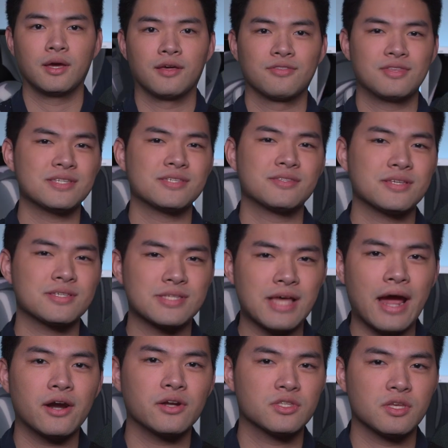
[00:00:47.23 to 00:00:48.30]
This
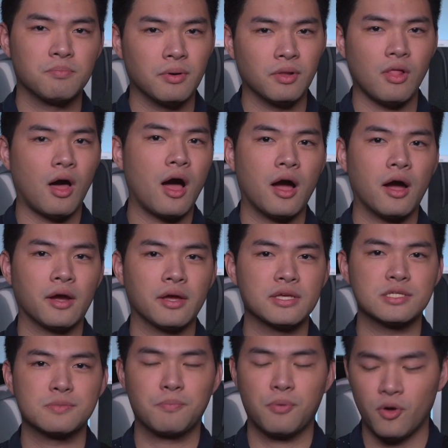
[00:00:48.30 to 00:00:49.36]
desire to belong
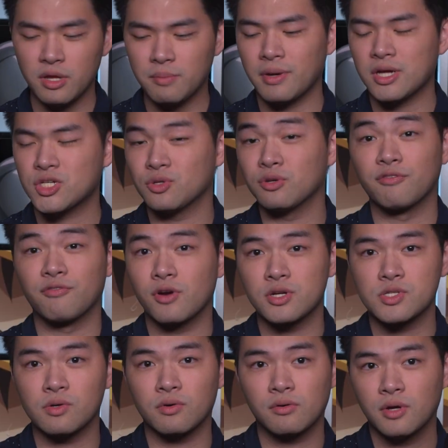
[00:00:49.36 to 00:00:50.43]
is pretty much
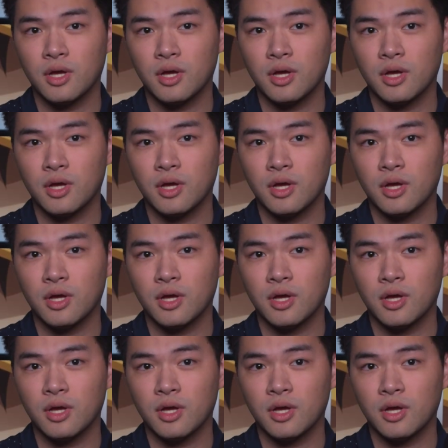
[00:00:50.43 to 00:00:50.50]
universal.